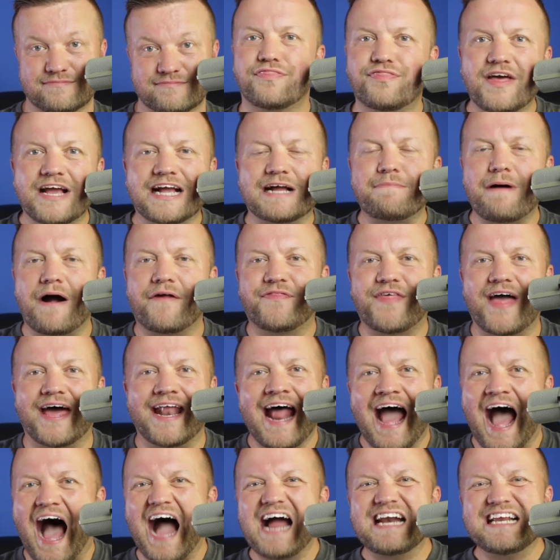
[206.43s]
Think about that.
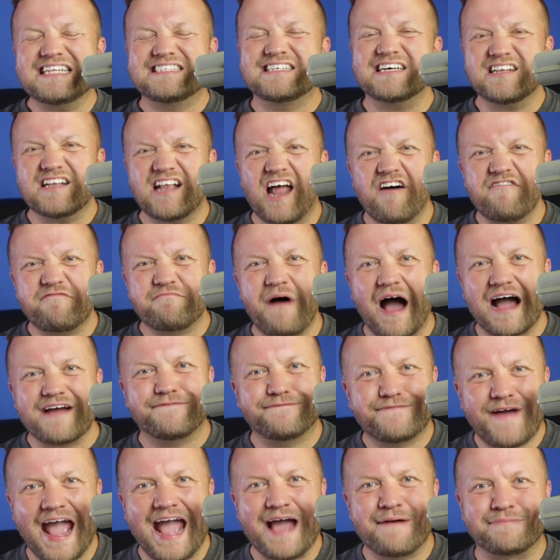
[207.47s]
I need to love my
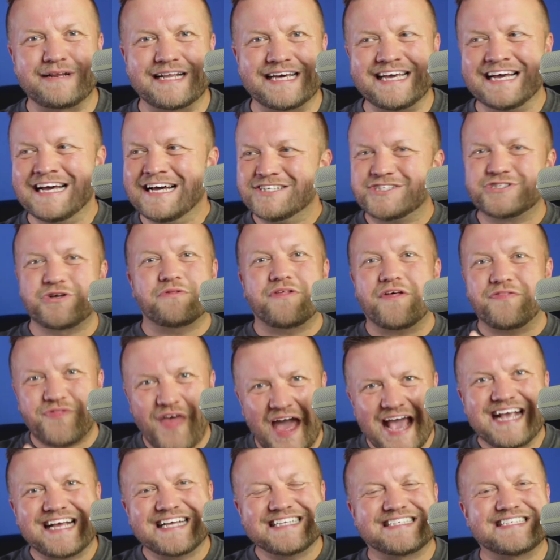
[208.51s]
family so that
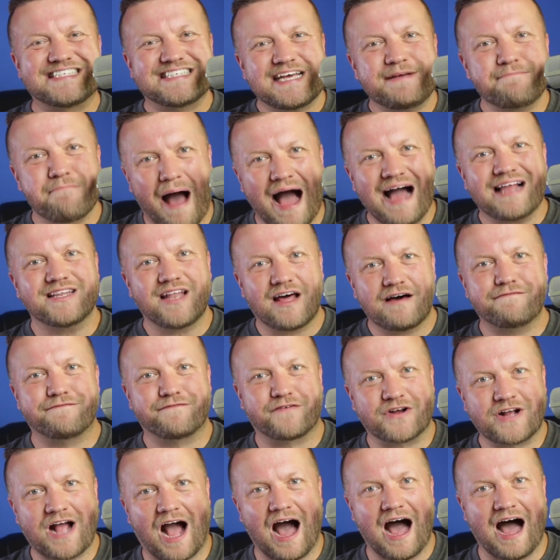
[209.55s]
they can see my love
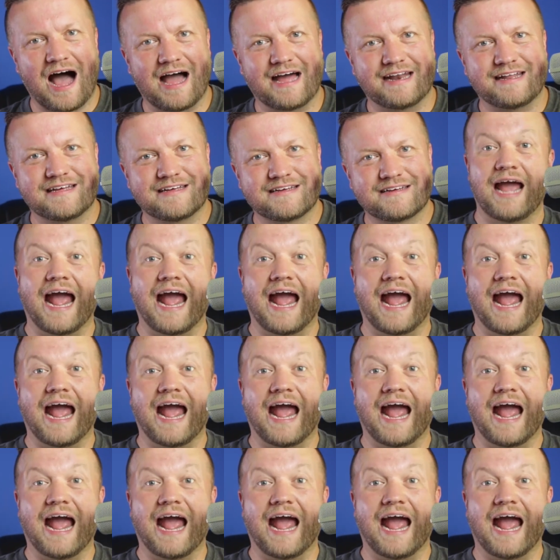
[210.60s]
for God.